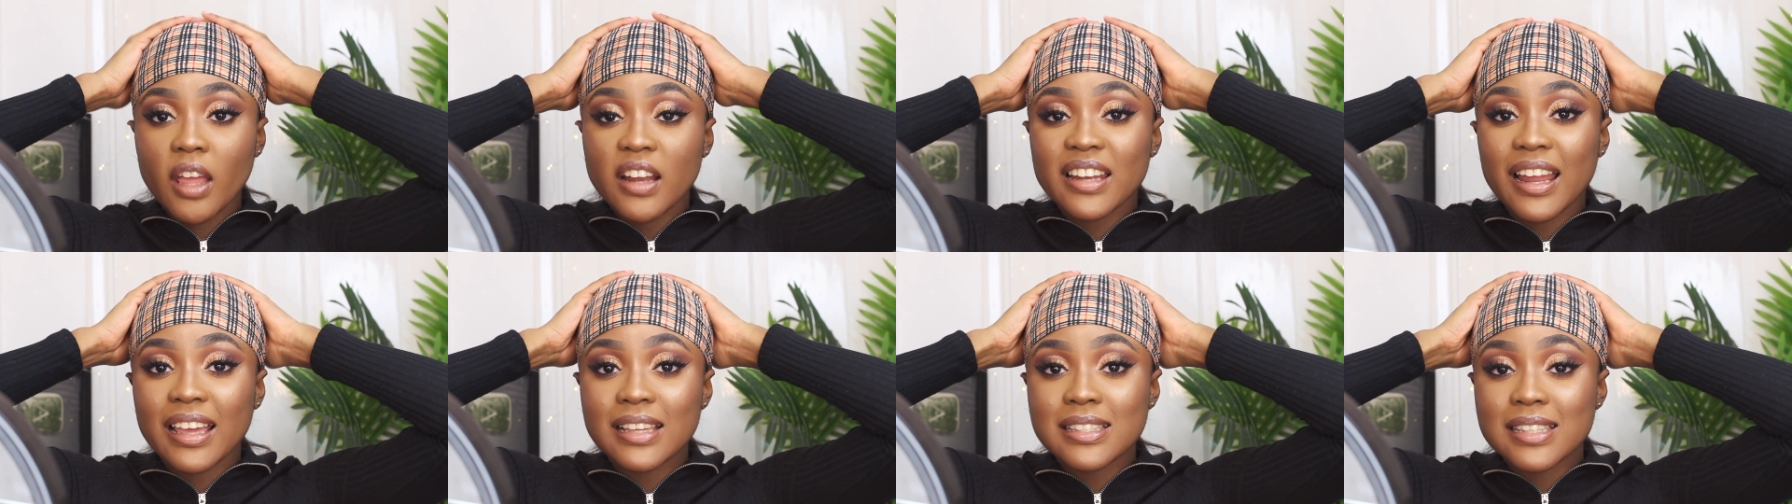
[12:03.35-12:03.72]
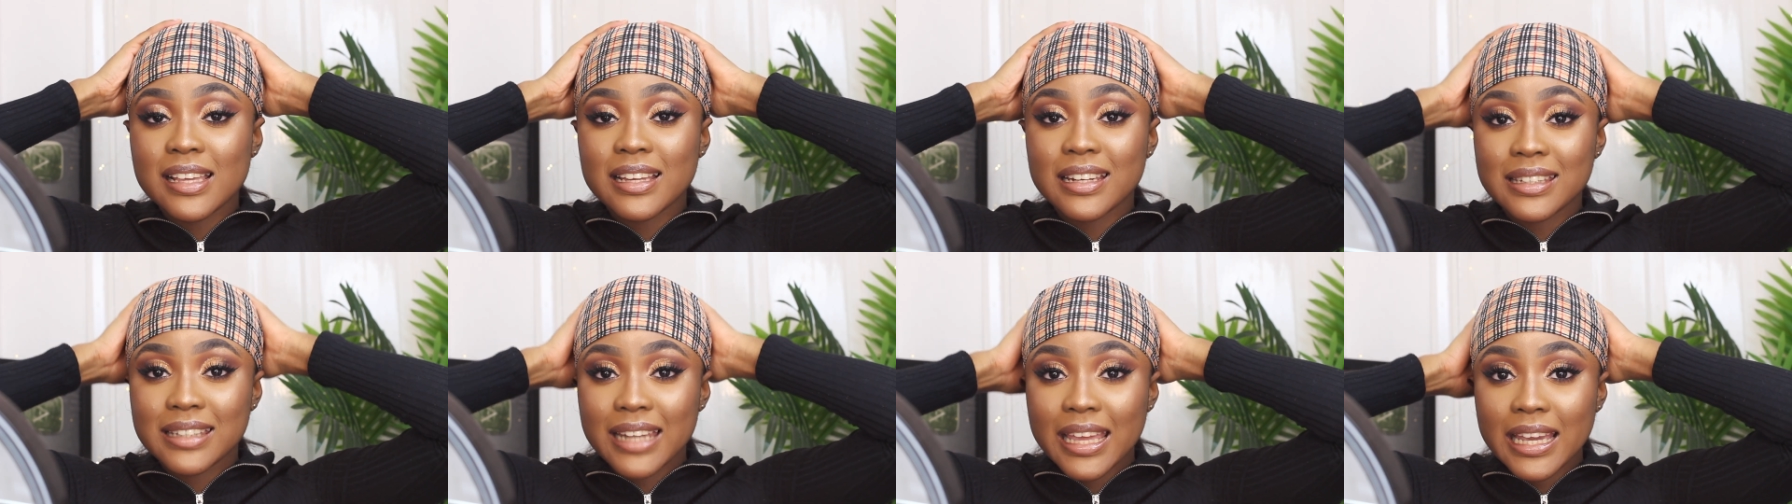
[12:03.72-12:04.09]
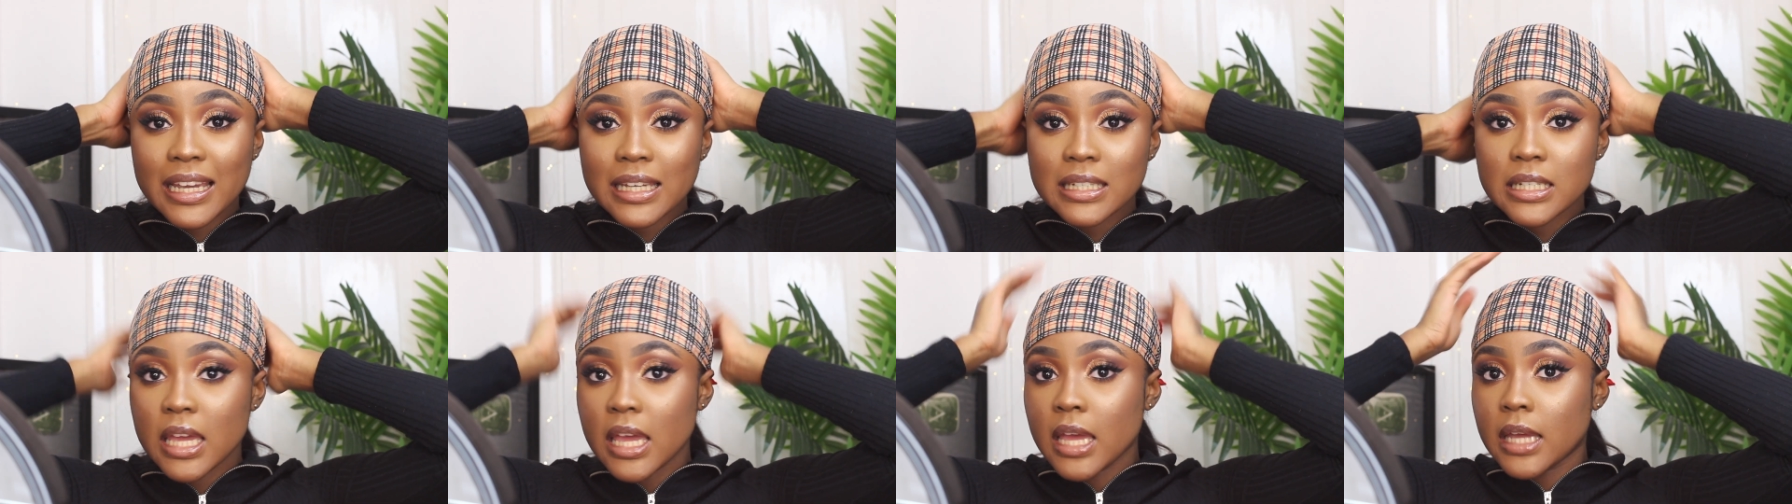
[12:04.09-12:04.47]
nice and
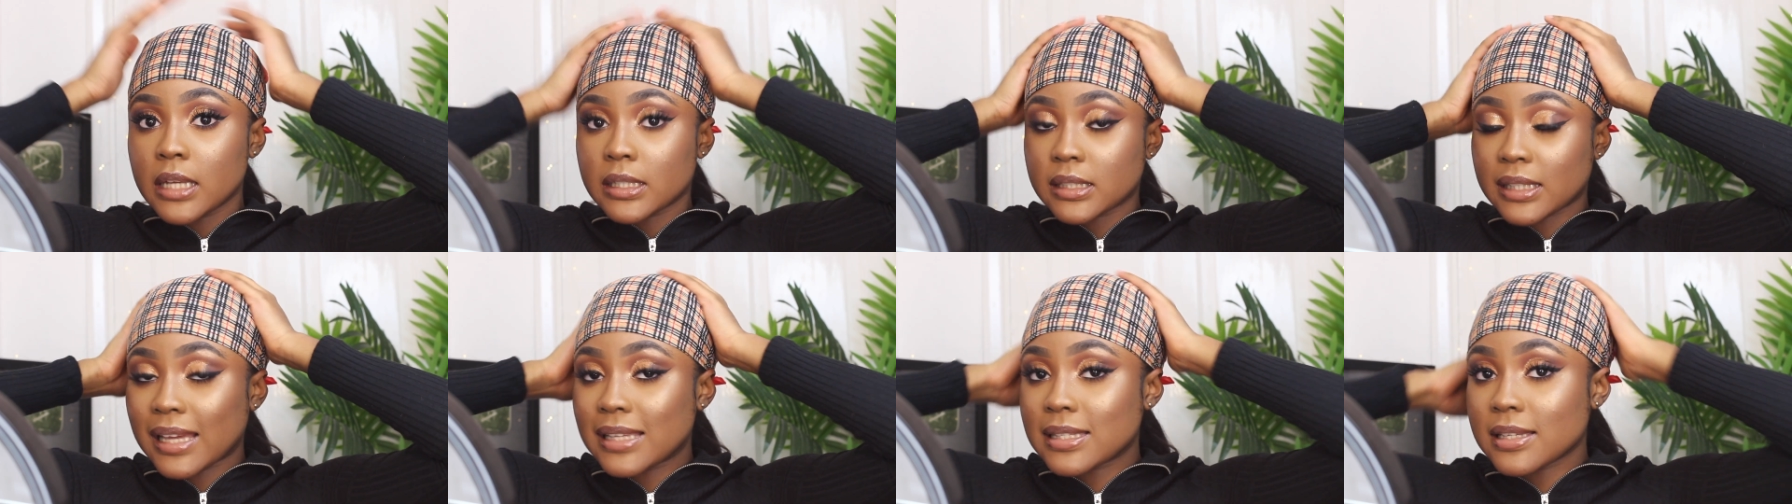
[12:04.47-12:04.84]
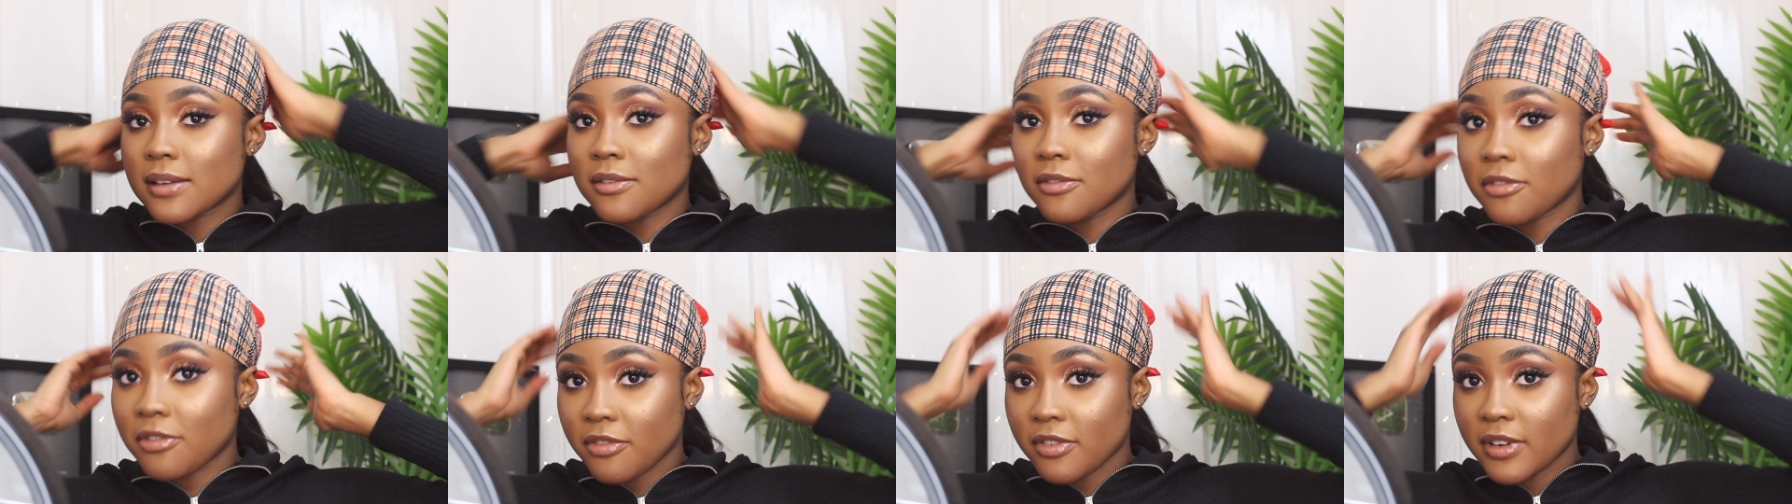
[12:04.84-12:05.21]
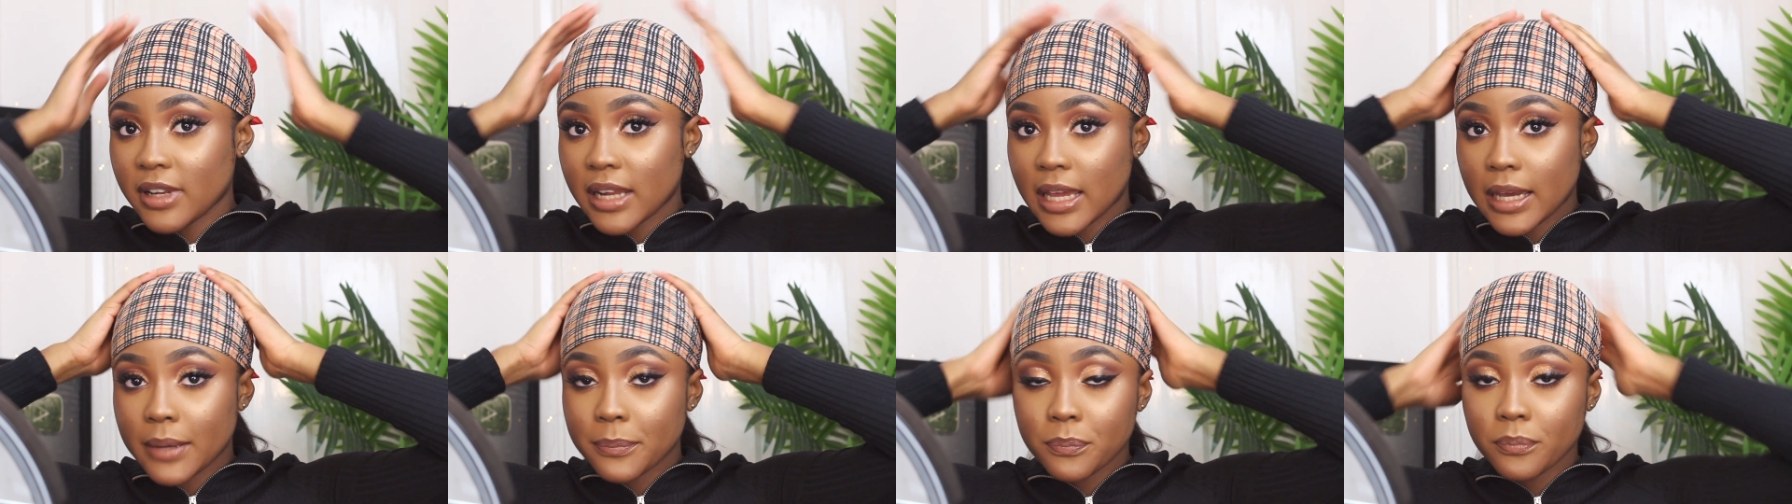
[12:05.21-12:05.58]
laid, nice and
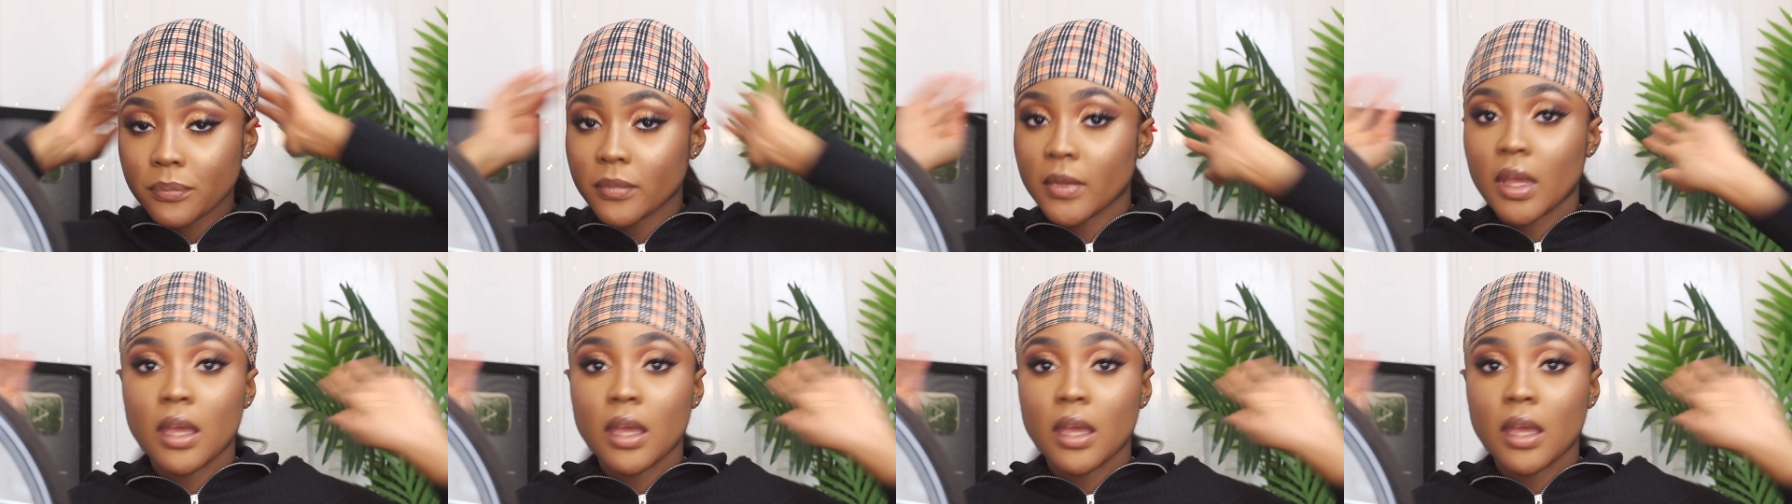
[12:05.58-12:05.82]
flat.